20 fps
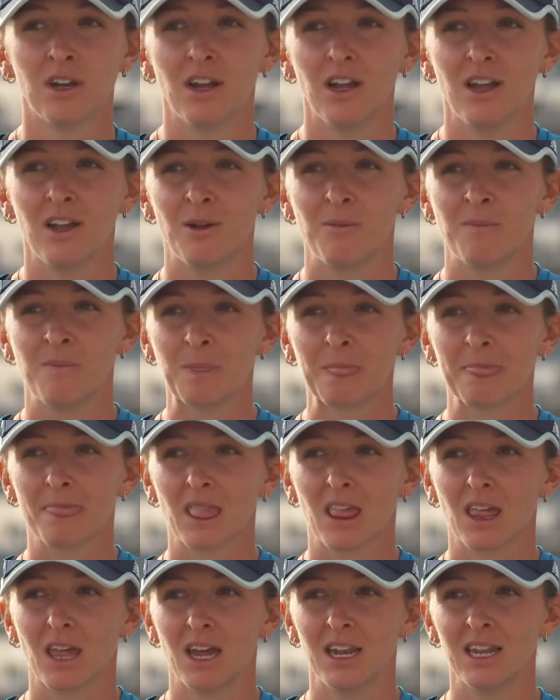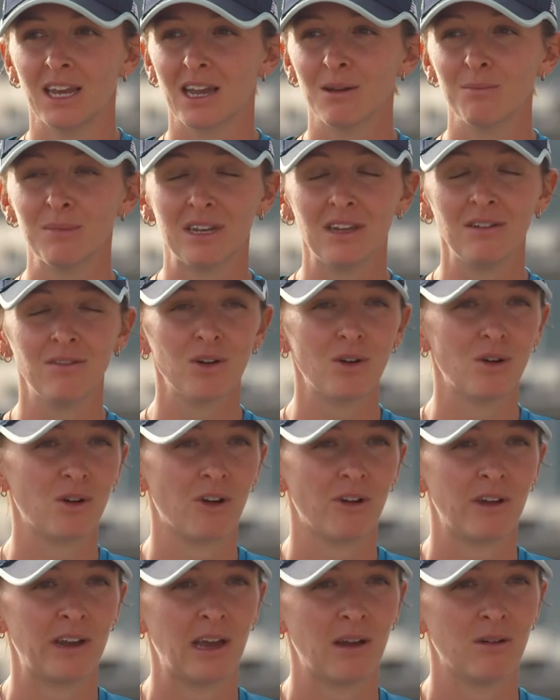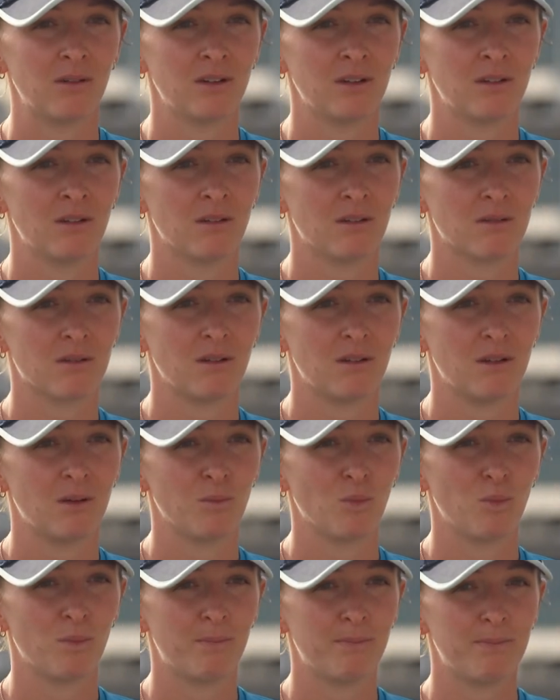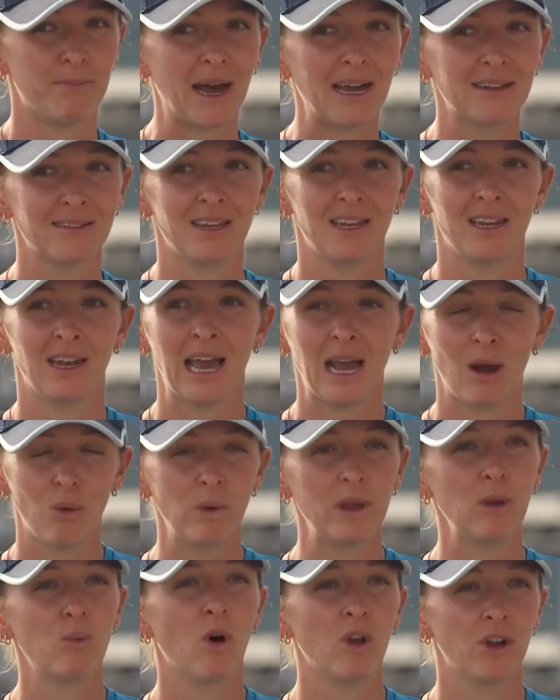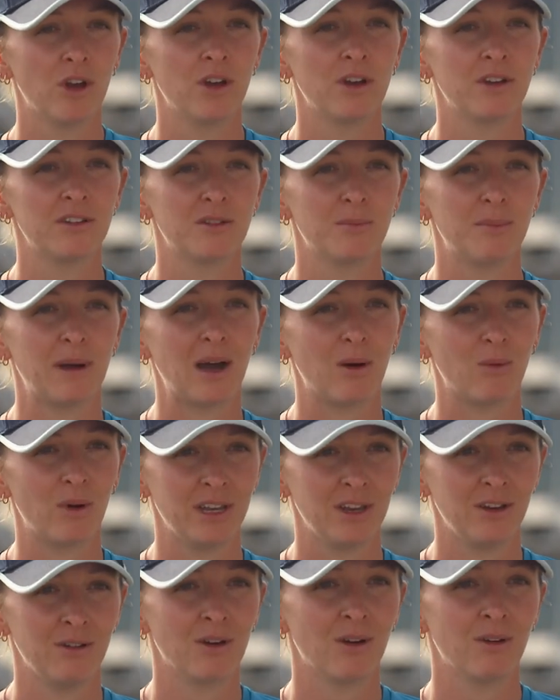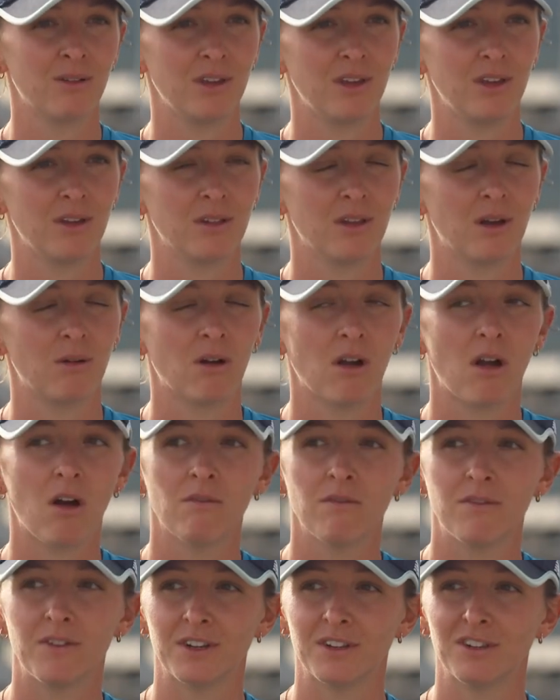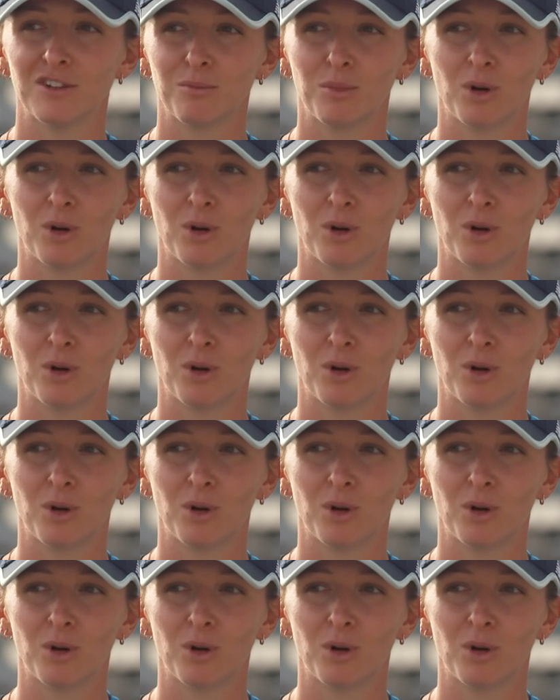Um, and it can be difficult going out and, and batting how we want her to bat when you know that you're low on confidence.